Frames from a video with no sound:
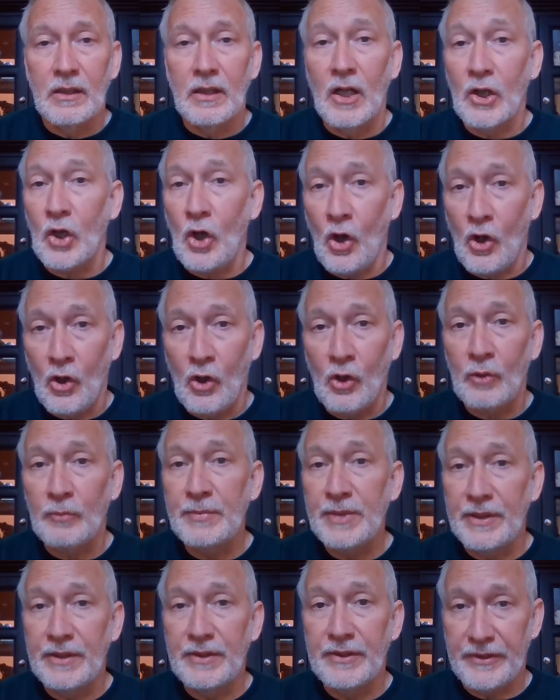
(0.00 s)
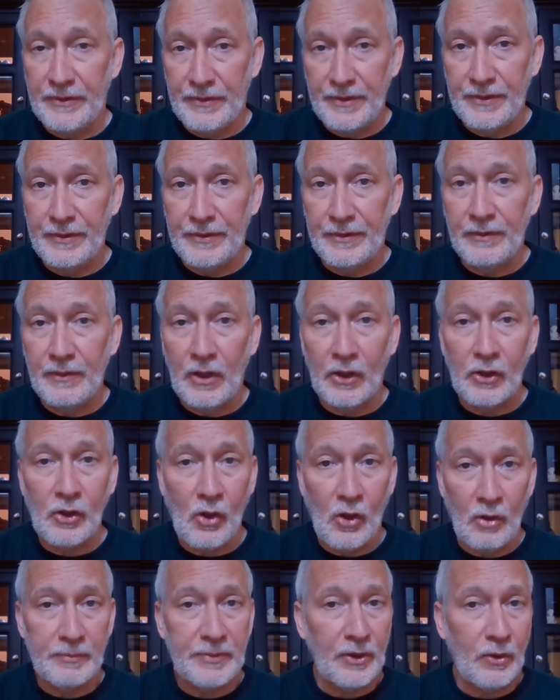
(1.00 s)
A calm interior, a
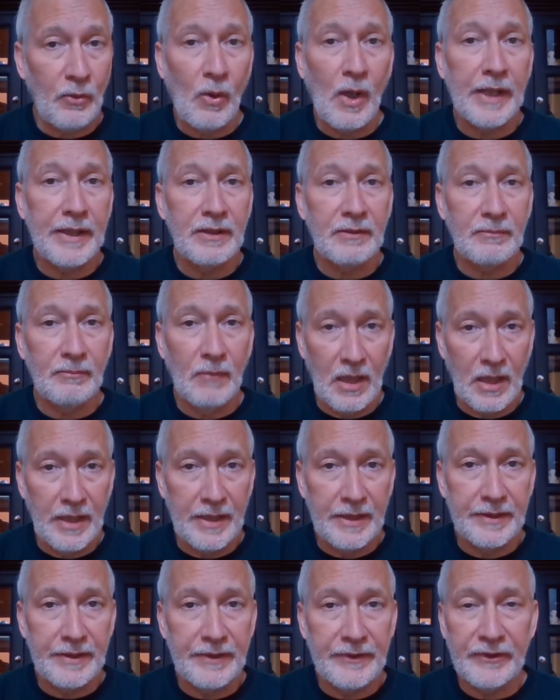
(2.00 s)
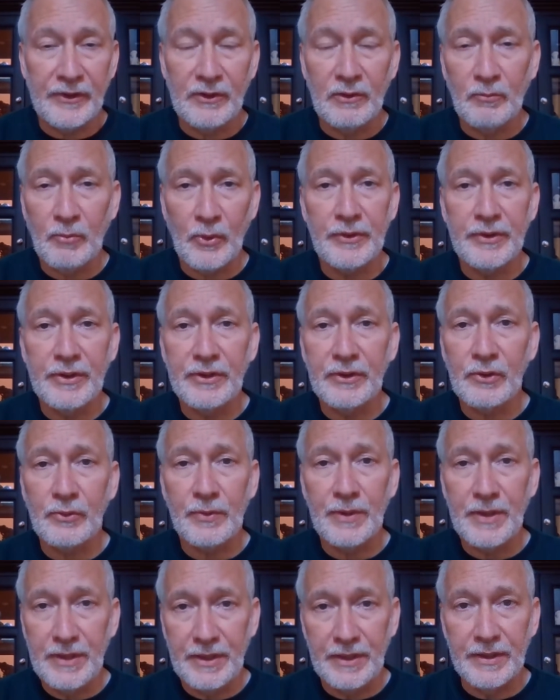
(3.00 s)
calm and quiet mind is an important
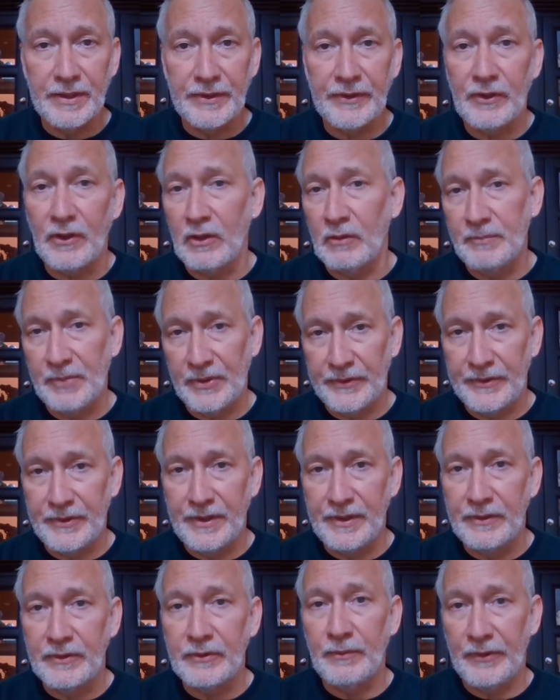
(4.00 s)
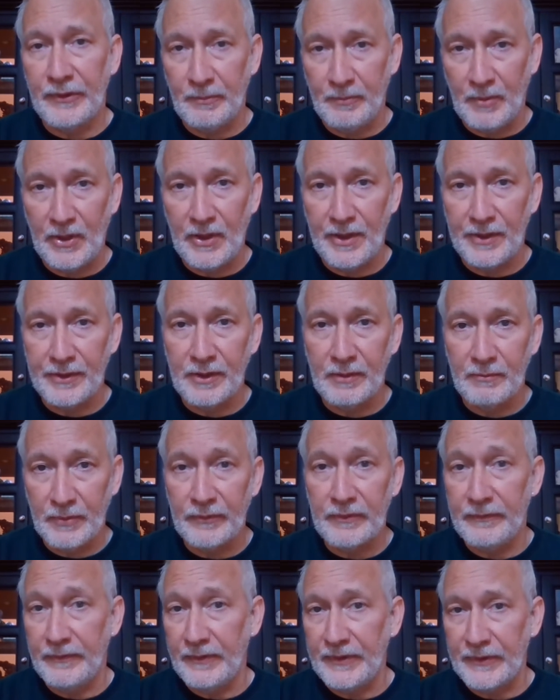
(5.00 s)
ingredient in our ability to respond on
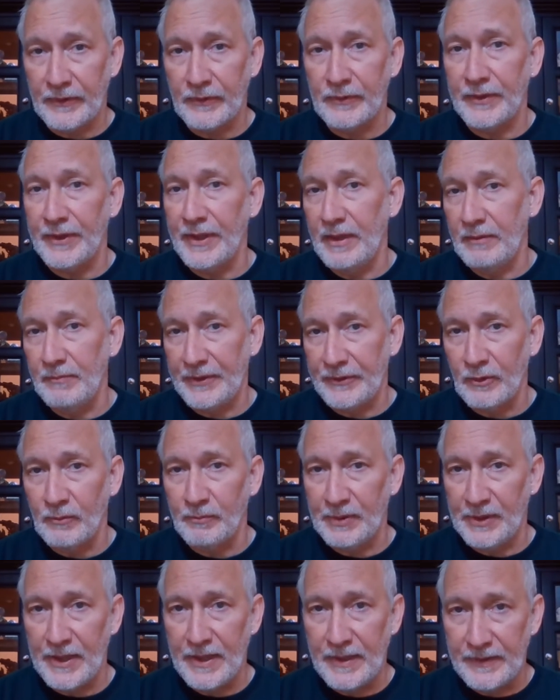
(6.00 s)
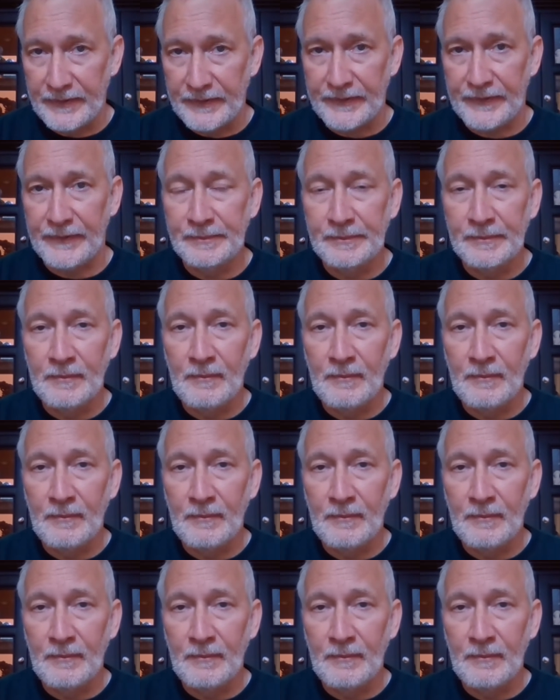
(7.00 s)
both the physical and mental planes.